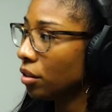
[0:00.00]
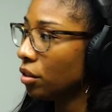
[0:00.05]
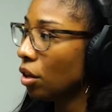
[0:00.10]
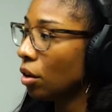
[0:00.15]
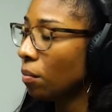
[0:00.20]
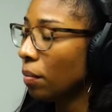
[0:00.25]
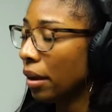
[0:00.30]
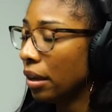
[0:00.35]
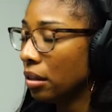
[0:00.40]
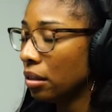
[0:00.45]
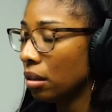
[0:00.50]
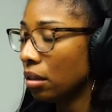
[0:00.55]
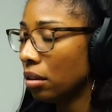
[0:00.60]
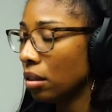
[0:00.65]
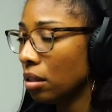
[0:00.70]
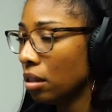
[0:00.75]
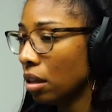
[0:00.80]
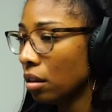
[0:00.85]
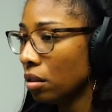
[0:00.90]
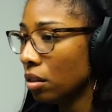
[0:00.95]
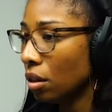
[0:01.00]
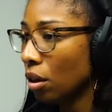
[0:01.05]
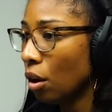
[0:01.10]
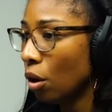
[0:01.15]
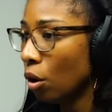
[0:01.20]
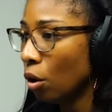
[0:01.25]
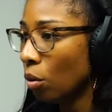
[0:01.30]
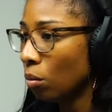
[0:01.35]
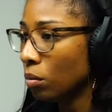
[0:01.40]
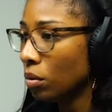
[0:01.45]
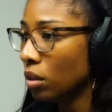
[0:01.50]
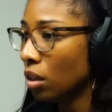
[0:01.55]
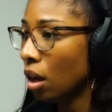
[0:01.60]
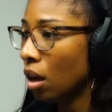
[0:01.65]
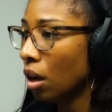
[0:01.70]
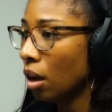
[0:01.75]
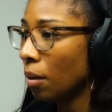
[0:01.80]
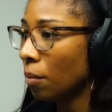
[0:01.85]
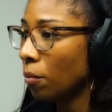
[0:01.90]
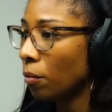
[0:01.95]
So based on the sales of the homes,
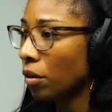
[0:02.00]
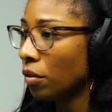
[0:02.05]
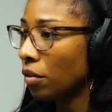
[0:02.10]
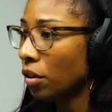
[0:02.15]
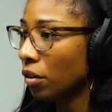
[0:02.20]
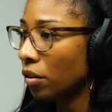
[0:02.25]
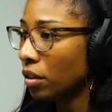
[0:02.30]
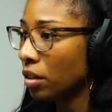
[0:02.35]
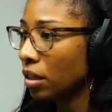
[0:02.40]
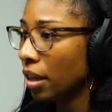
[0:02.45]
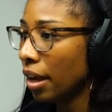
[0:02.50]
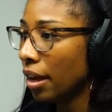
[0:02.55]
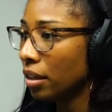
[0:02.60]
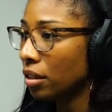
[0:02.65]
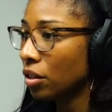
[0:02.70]
we've noticed that.